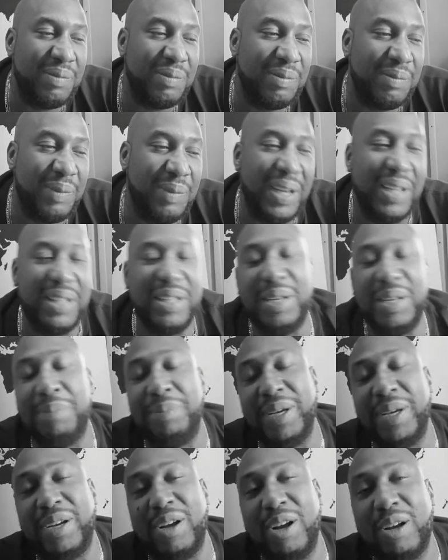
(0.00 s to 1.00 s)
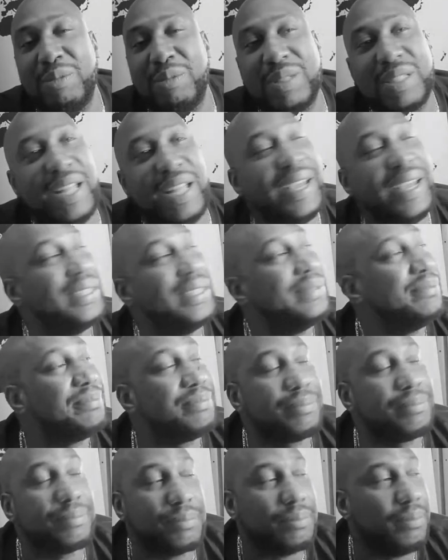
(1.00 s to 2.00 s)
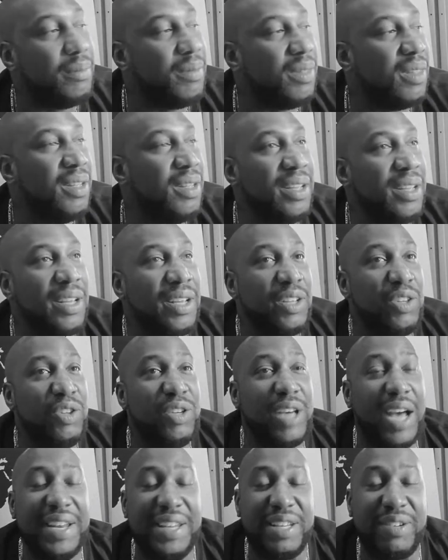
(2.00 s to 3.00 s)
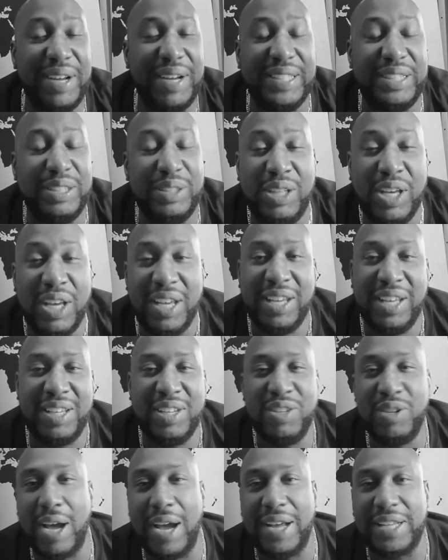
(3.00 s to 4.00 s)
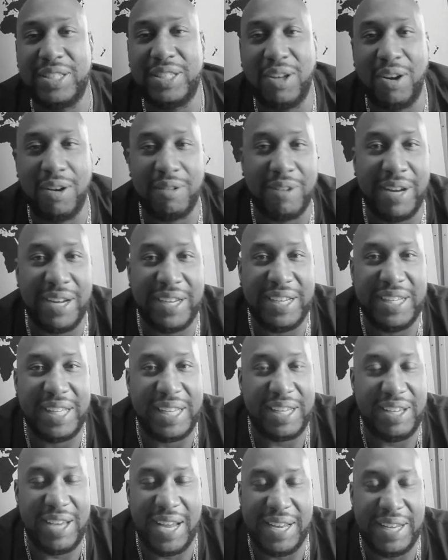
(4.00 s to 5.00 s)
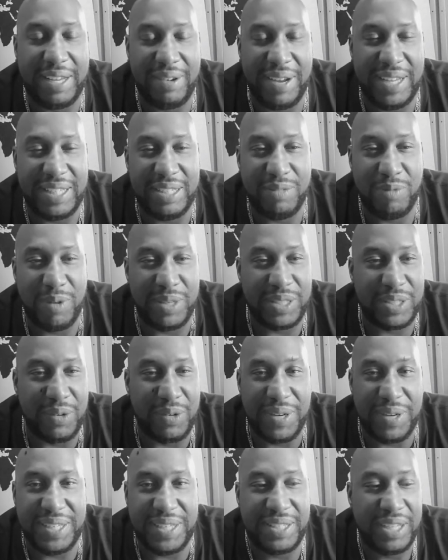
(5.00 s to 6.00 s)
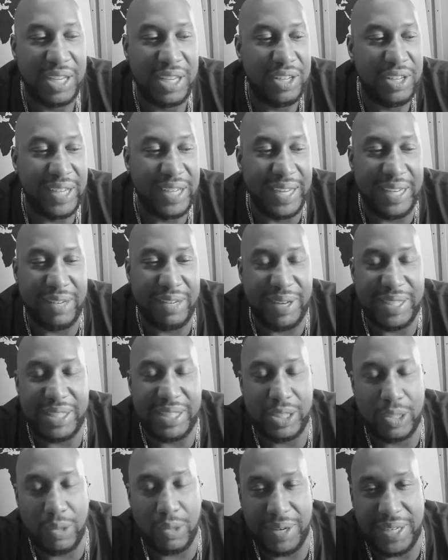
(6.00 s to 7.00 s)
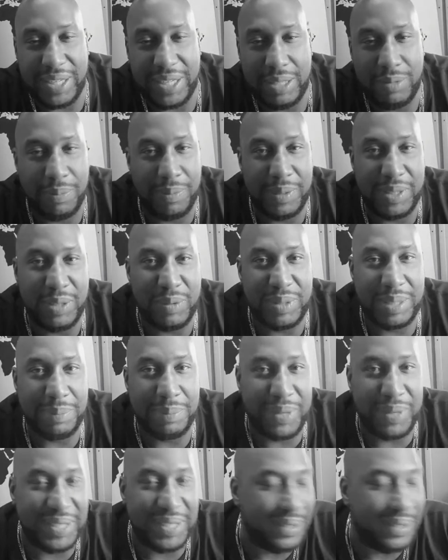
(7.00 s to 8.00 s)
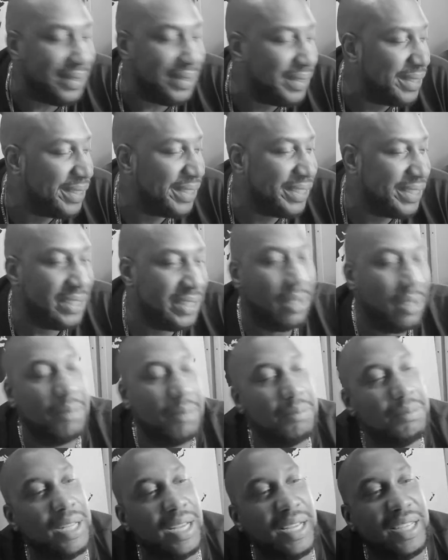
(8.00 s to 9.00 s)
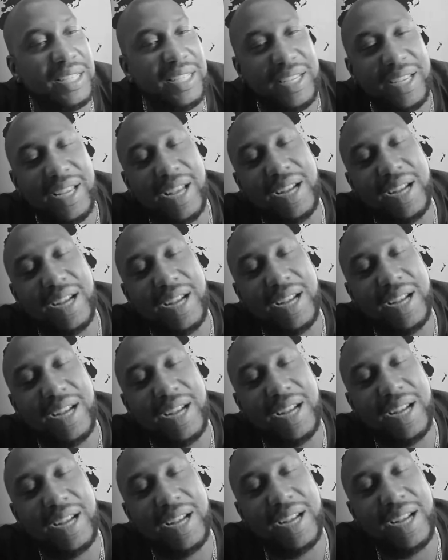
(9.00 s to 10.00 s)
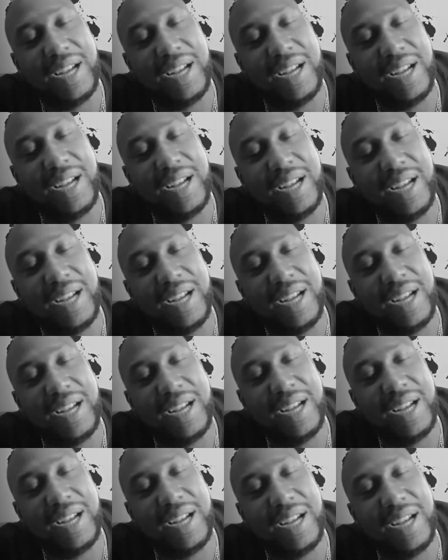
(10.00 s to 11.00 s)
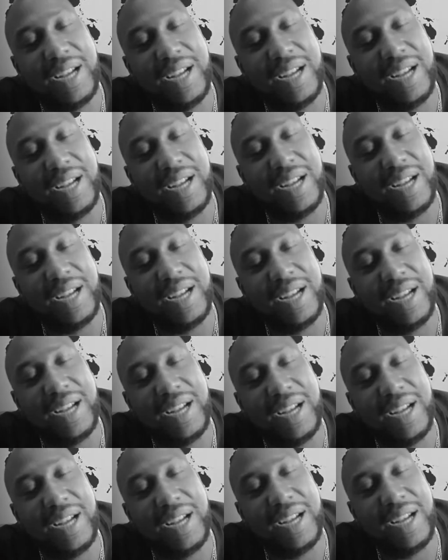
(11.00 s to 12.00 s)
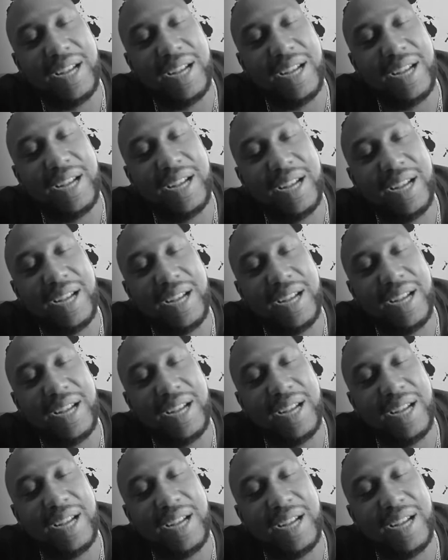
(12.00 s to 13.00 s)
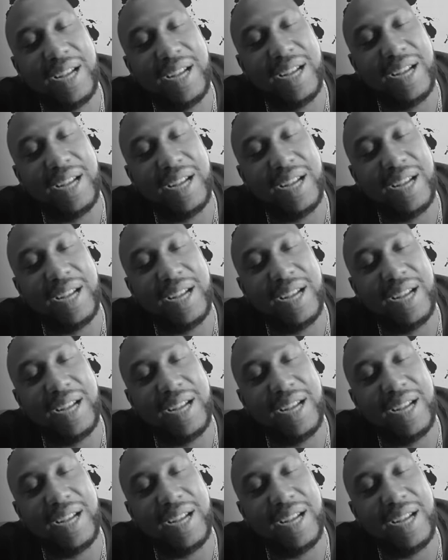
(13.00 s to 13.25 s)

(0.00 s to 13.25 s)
look, Big Hurt was like, you got any crazy, you know how he talk, right? He like, you got any crazy war stories? You got any crazy stories when he was in prison? I'm like, yeah, I got a few. He like, yeah, man, well, just tell me a couple of